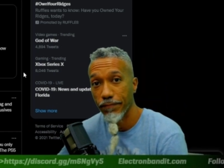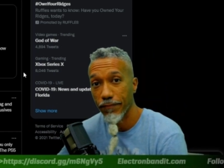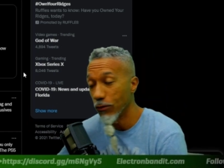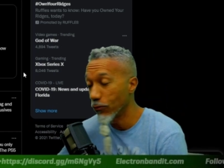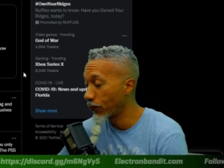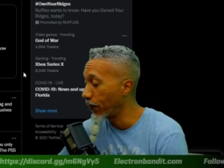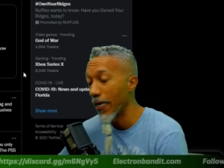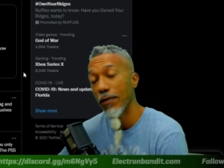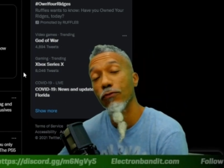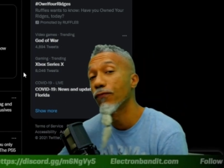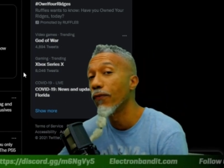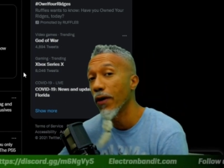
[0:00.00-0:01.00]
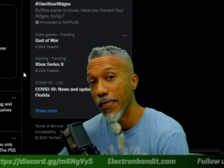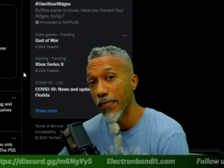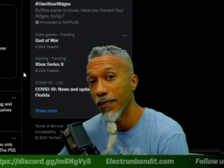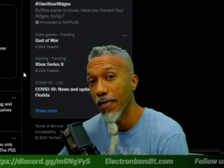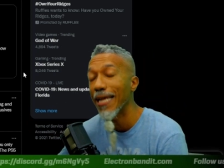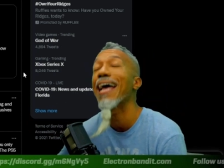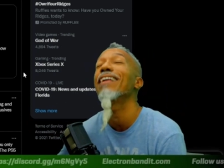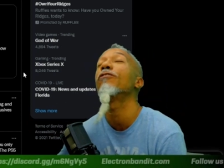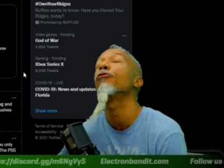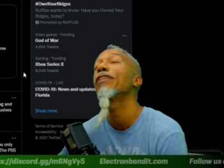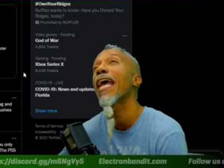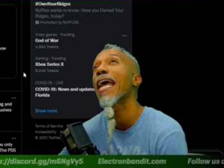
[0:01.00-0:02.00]
It was funny. It
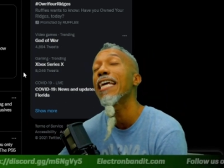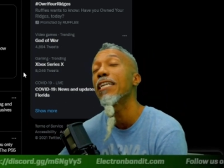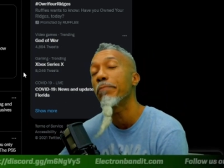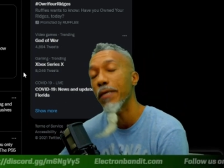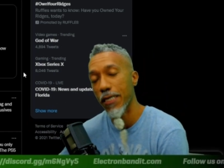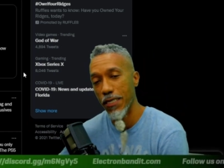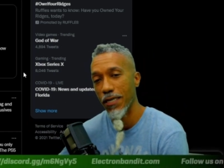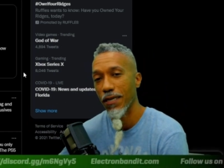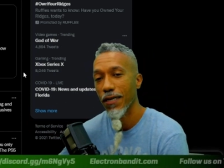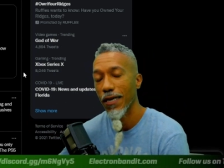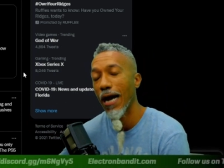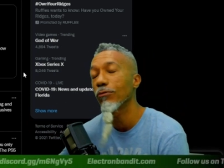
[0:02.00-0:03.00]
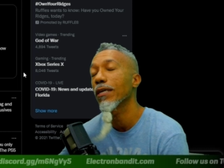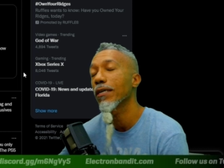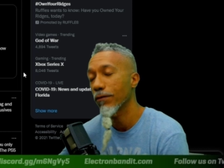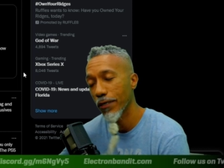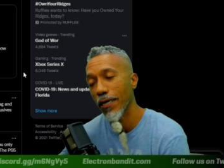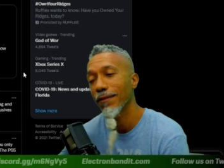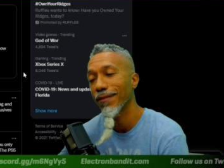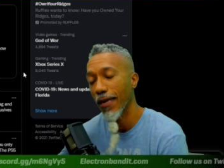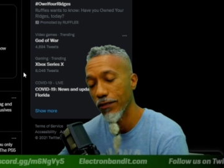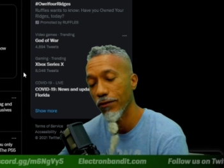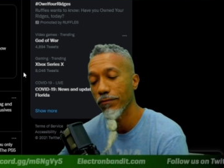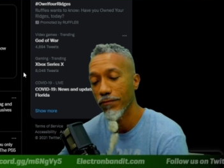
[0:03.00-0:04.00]
entertained me. I was like, okay,
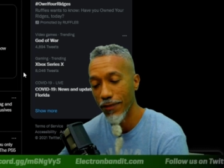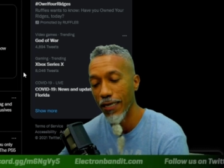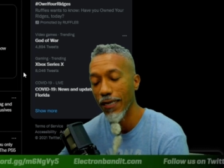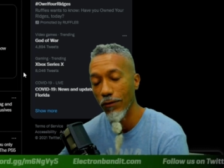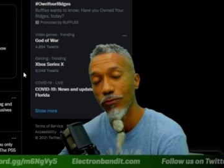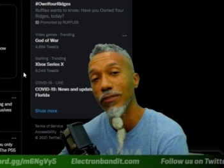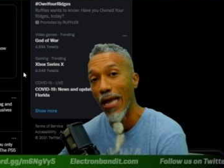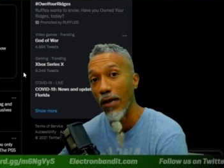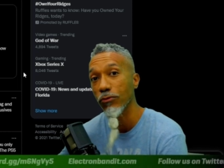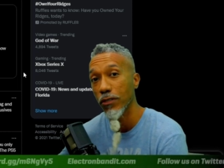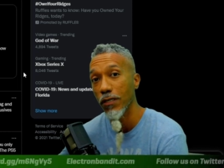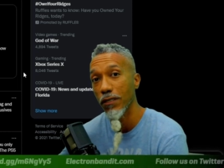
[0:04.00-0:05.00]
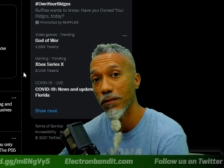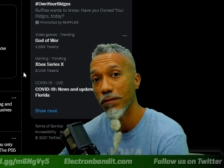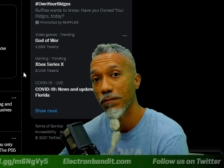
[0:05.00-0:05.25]
thank you. That was good.